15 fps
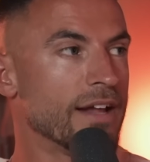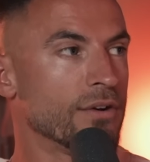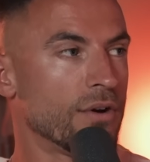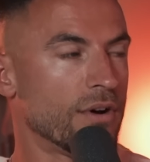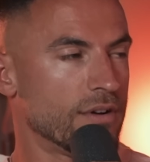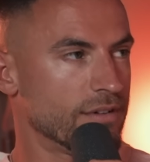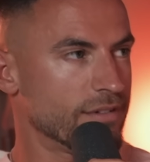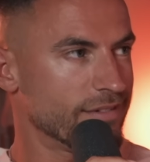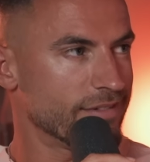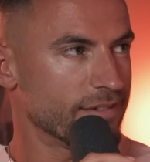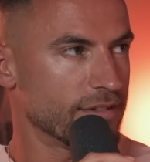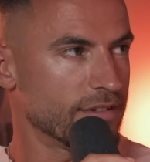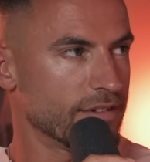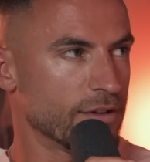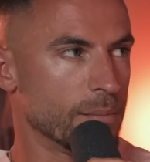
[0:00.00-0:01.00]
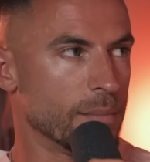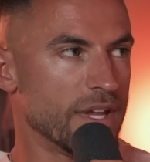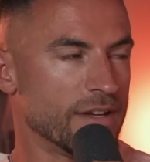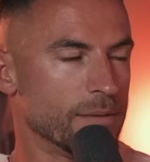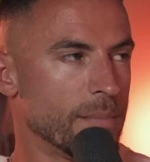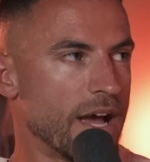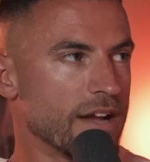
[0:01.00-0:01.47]
not
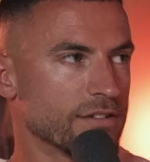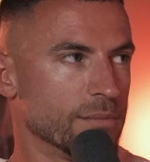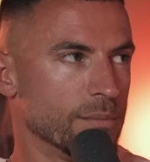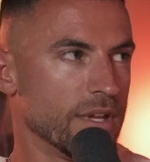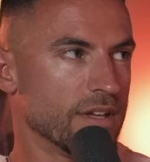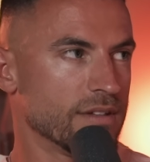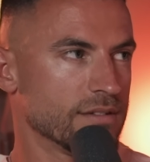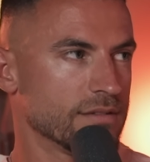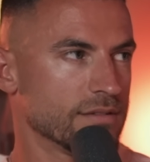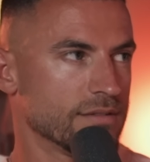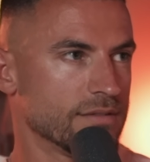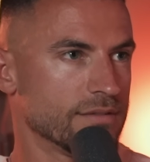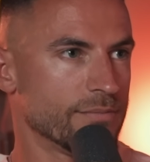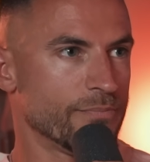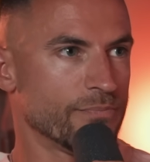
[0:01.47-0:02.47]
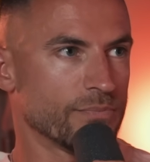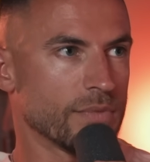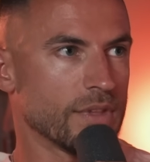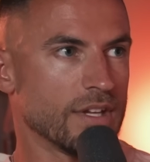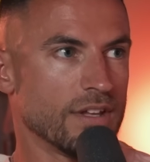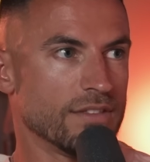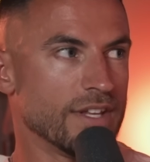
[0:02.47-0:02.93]
committed back to me
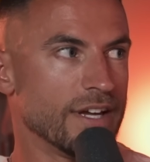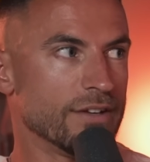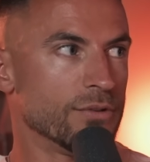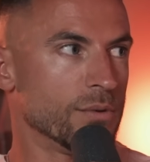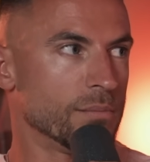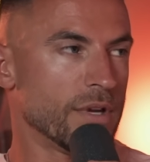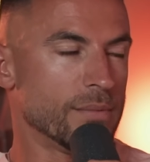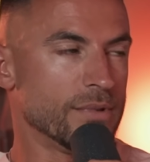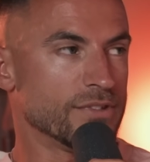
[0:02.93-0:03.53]
and they're doing maybe